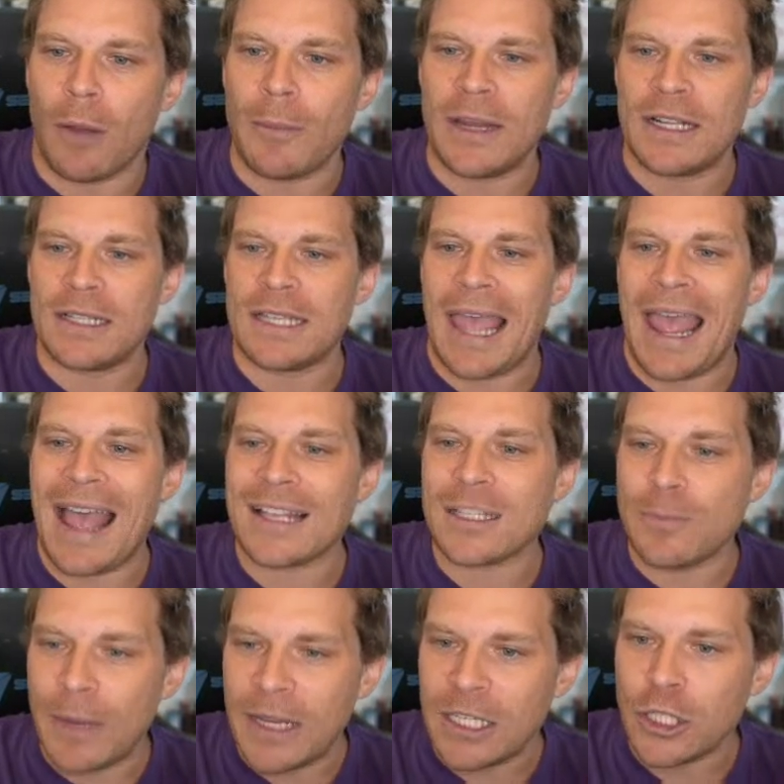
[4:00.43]
dominance
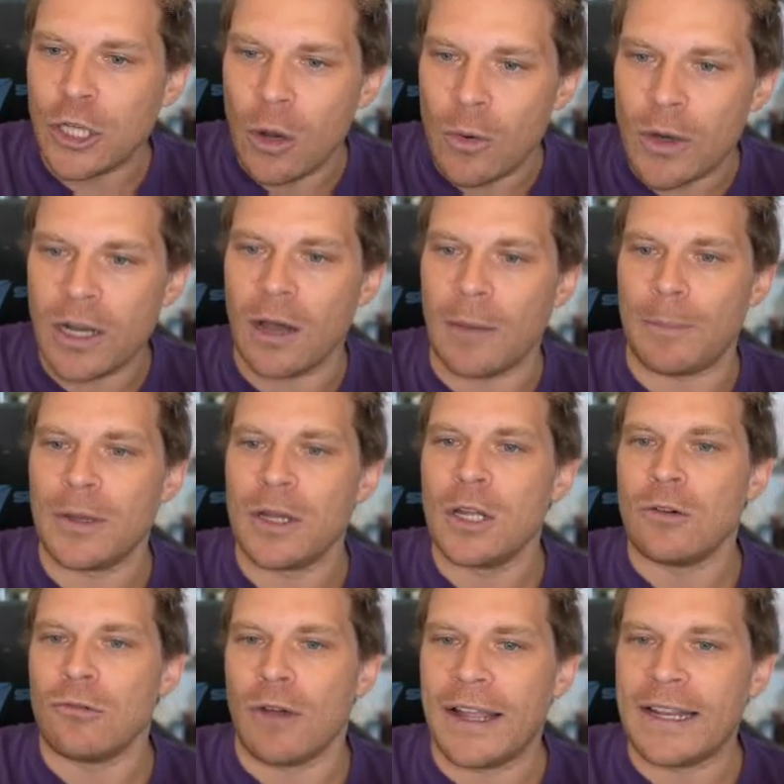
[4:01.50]
has been going up,
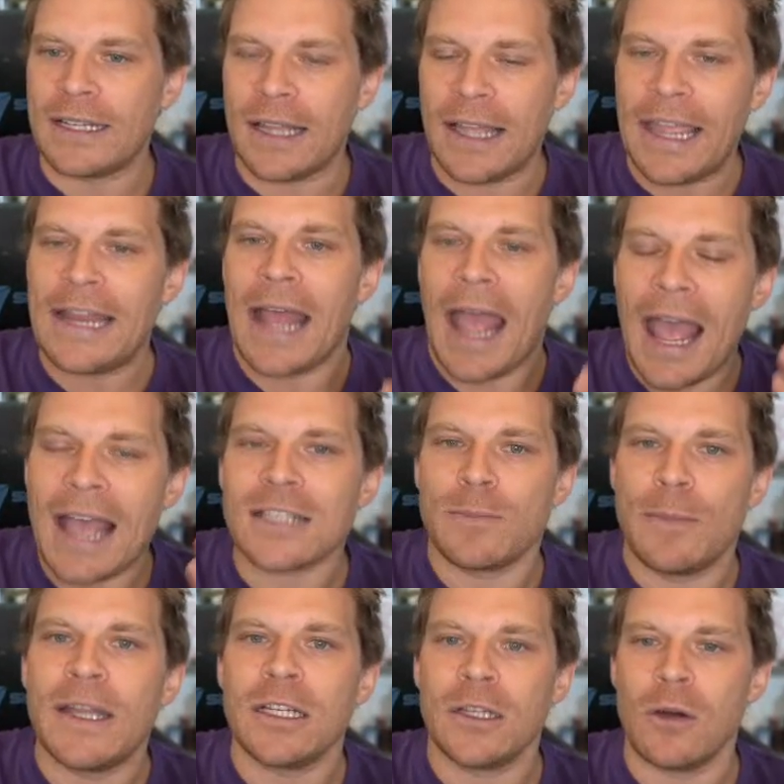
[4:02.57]
right? It has
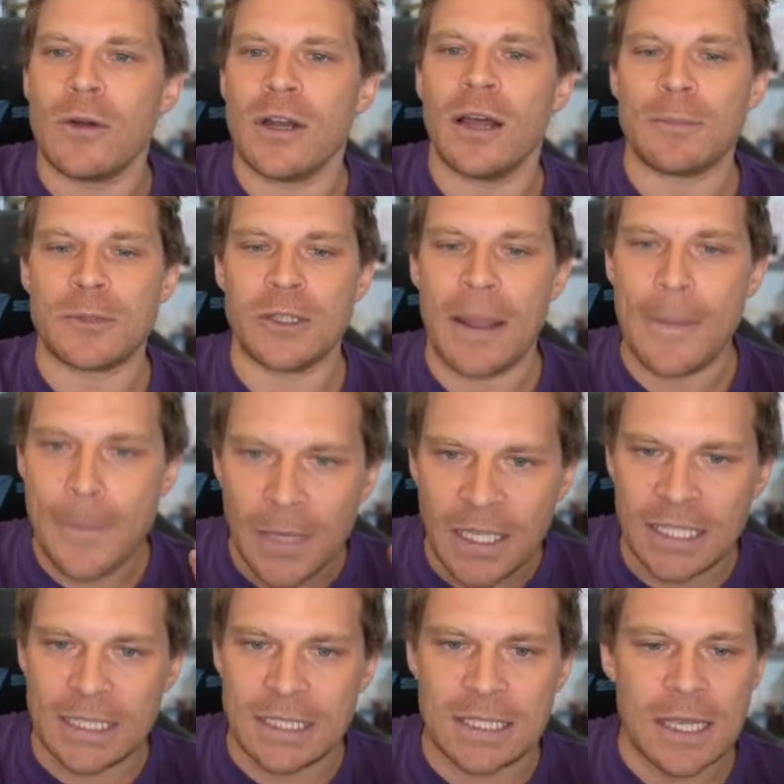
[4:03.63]
been going up. So that
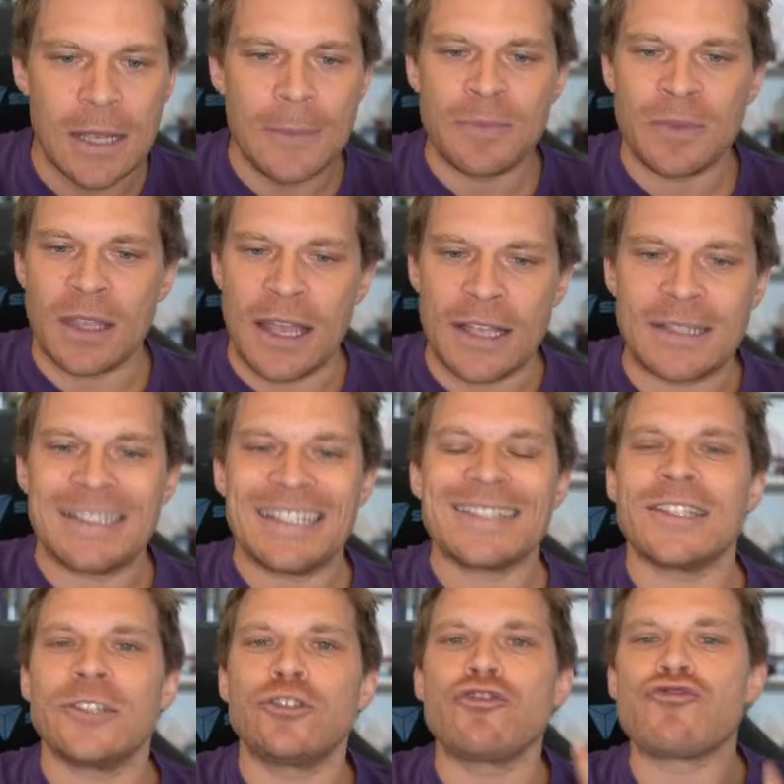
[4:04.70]
means that
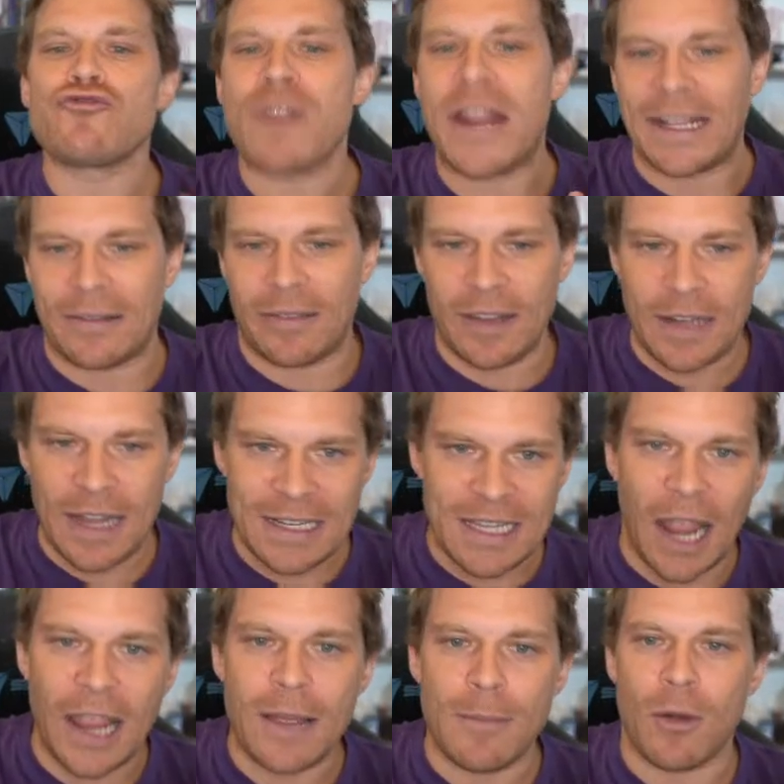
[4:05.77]
this strength in the
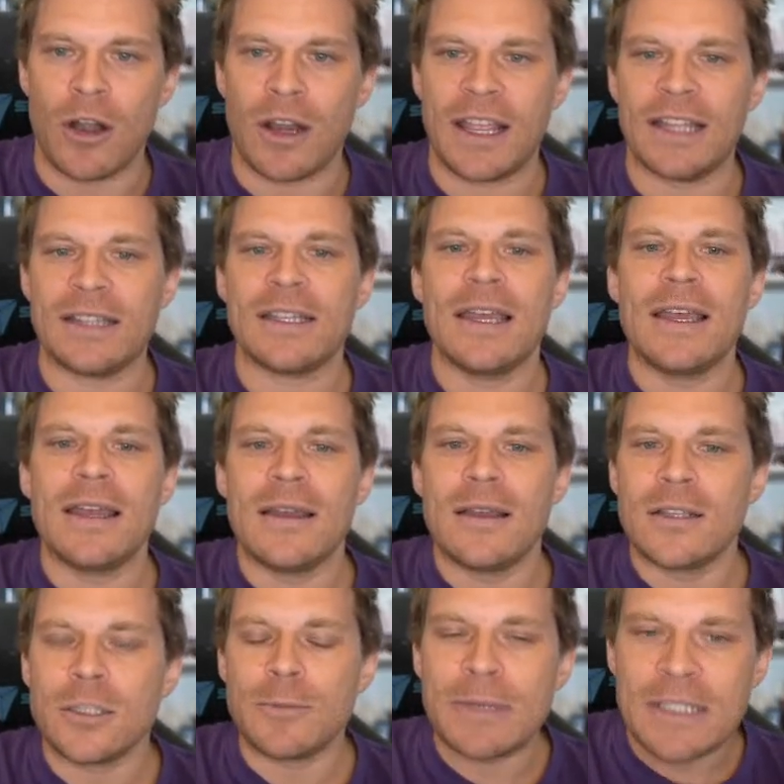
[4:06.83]
entire market
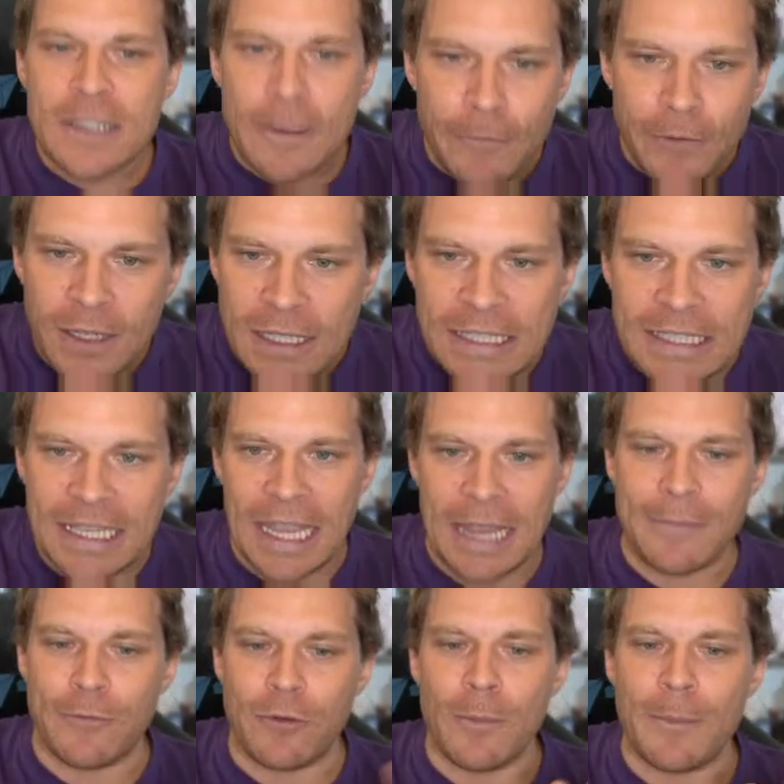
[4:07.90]
specifically
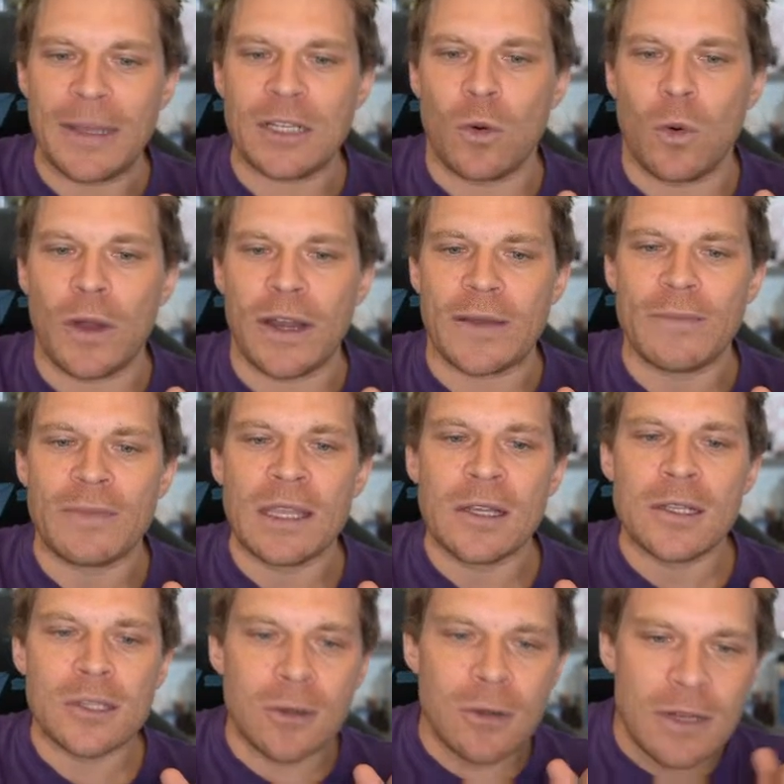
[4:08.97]
came from Bitcoin.
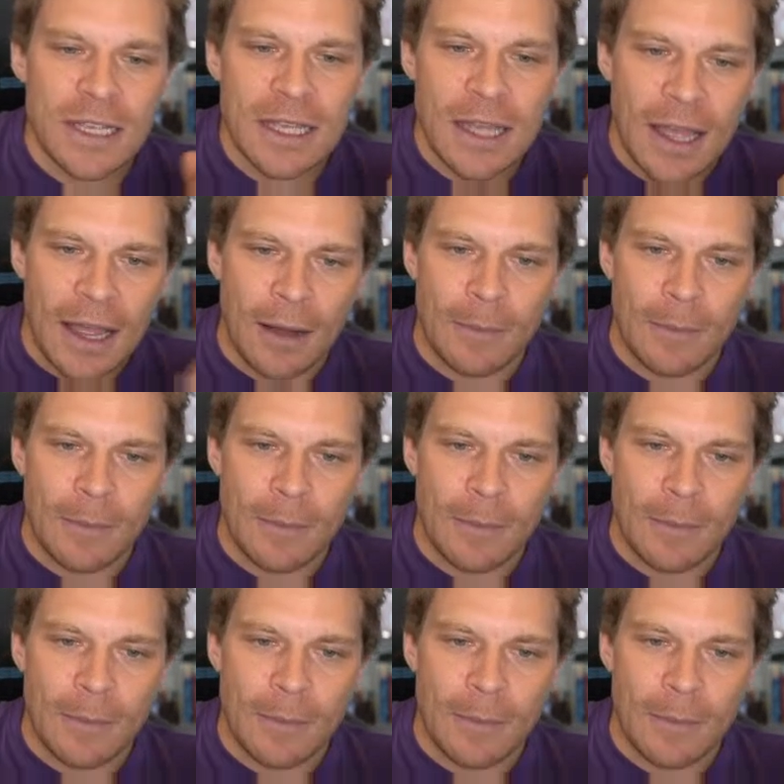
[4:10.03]
So